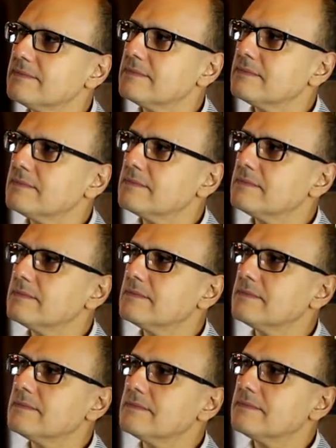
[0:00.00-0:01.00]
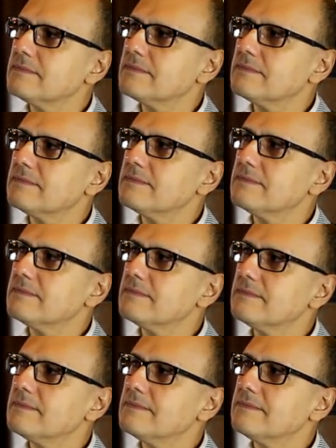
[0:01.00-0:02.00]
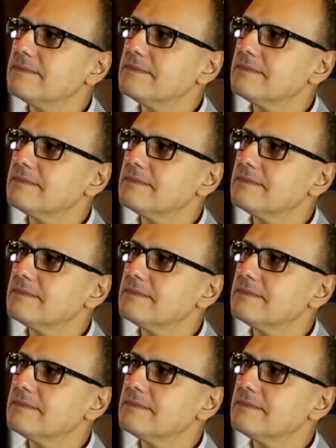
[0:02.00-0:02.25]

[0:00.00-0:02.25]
(silent)